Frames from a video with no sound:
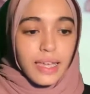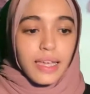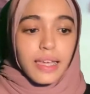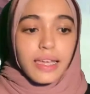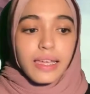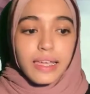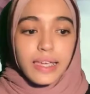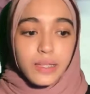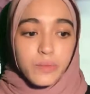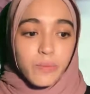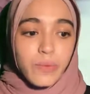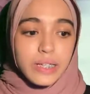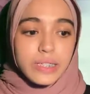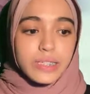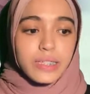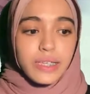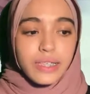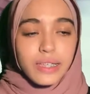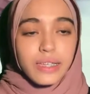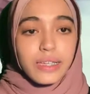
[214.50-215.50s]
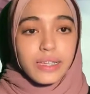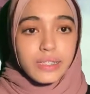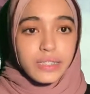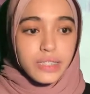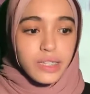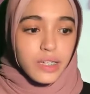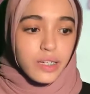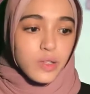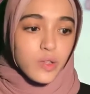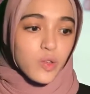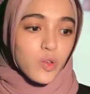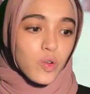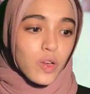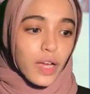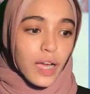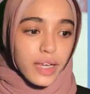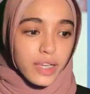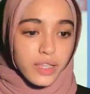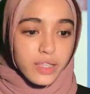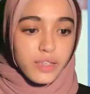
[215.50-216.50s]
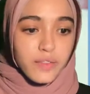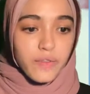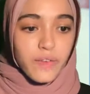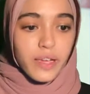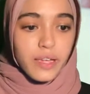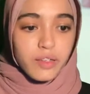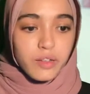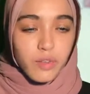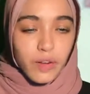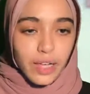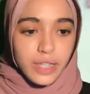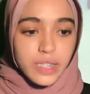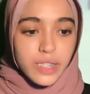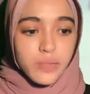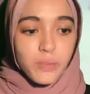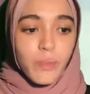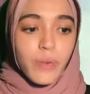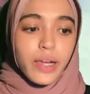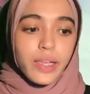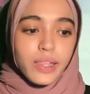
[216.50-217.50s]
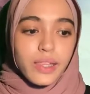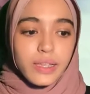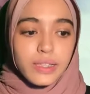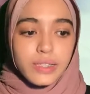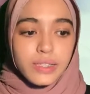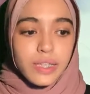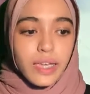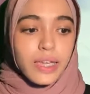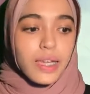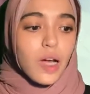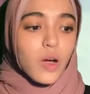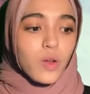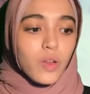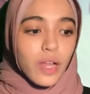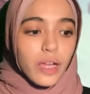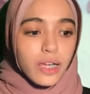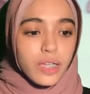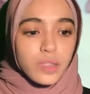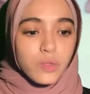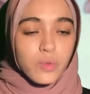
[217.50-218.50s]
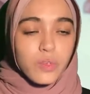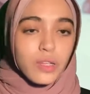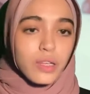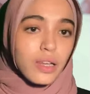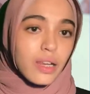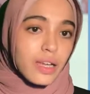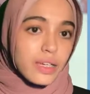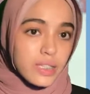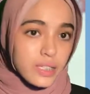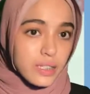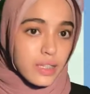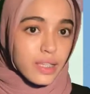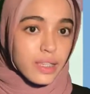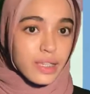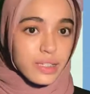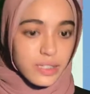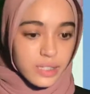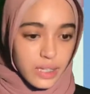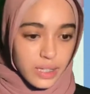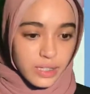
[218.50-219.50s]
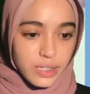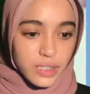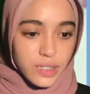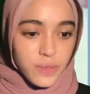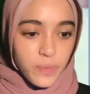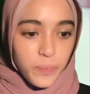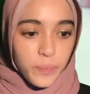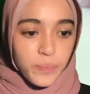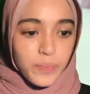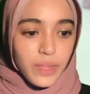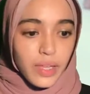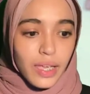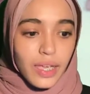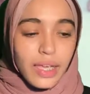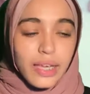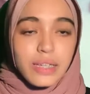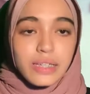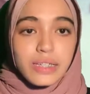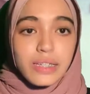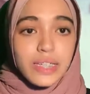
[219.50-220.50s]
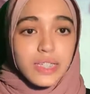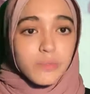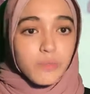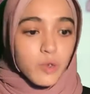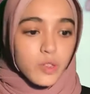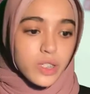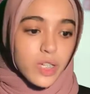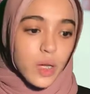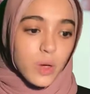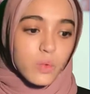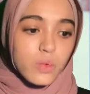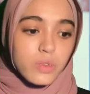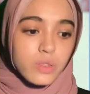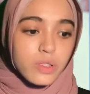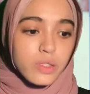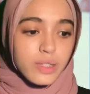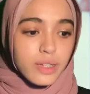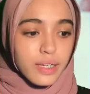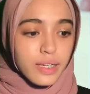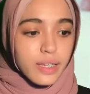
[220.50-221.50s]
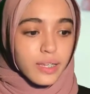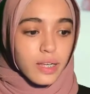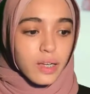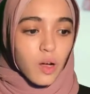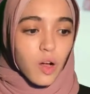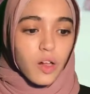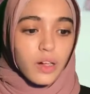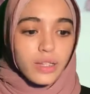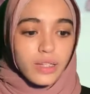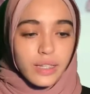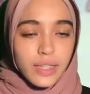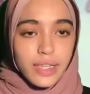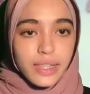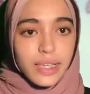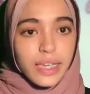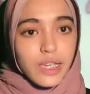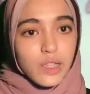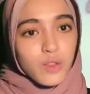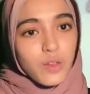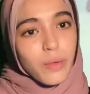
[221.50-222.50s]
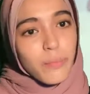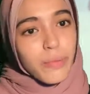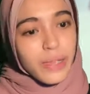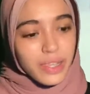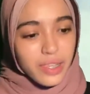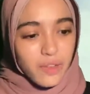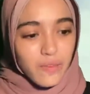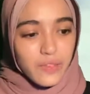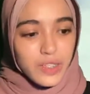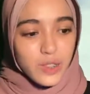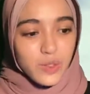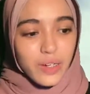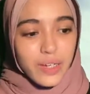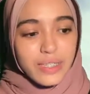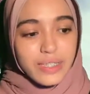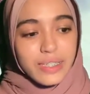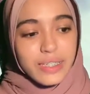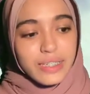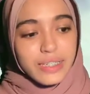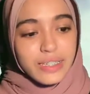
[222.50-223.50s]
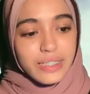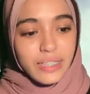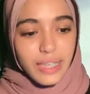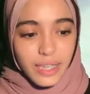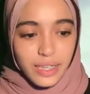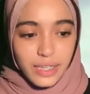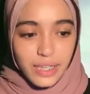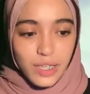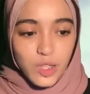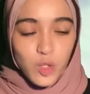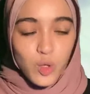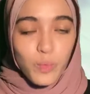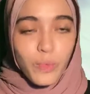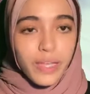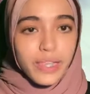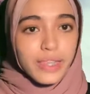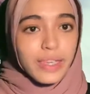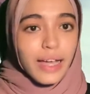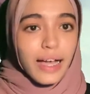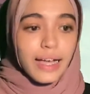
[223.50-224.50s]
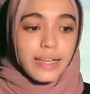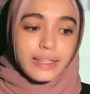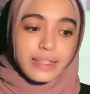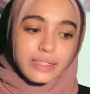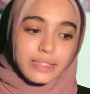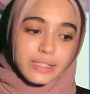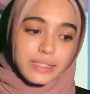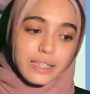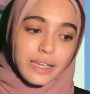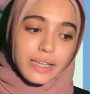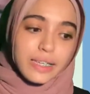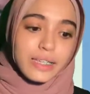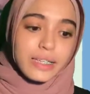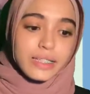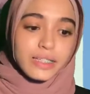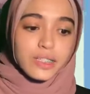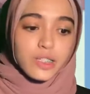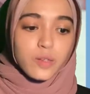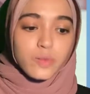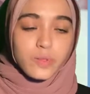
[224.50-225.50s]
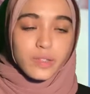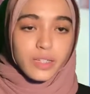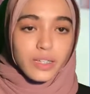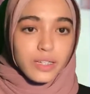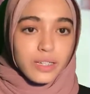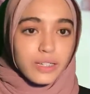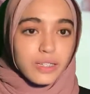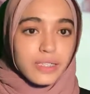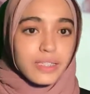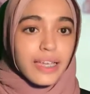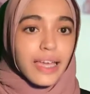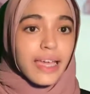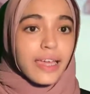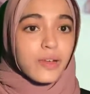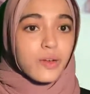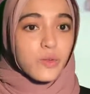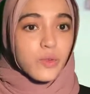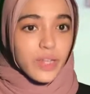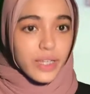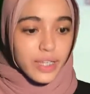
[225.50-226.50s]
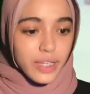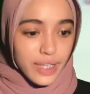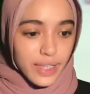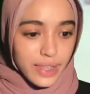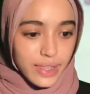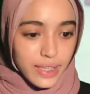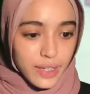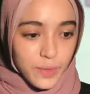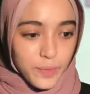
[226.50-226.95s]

It makes it easier to identify trends, patterns, and outliers within large data sets. This project will turn all the data into a better visualization technique to better understand the job seekers and read the data.